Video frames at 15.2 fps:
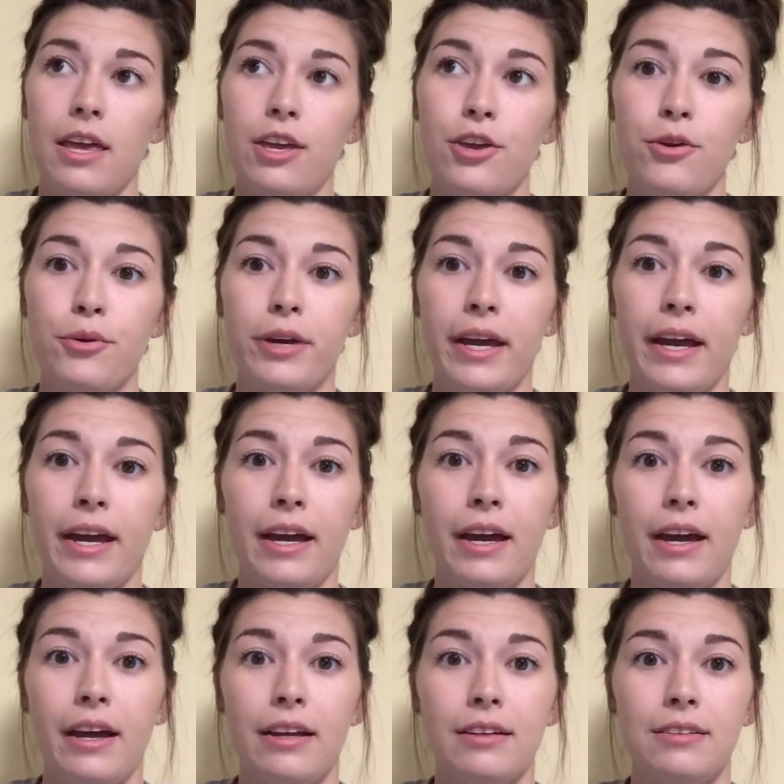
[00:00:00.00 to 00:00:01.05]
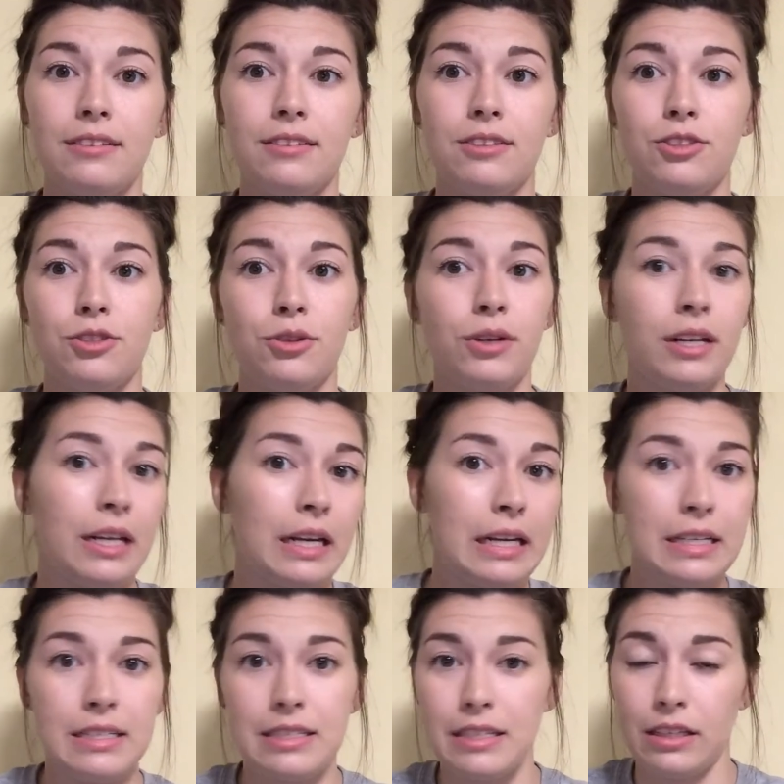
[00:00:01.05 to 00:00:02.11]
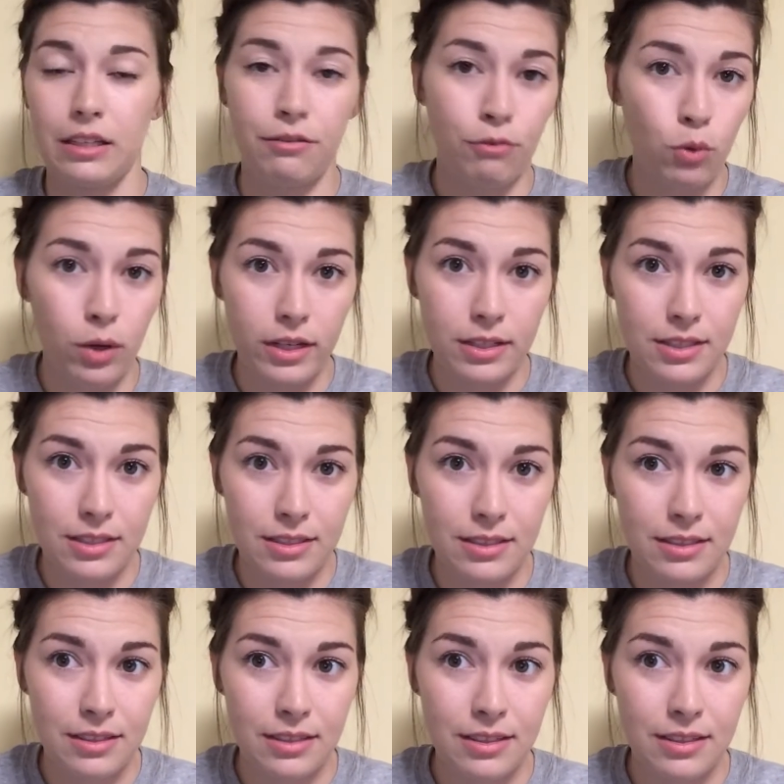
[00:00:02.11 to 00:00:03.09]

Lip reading: You can do it in a silly voice.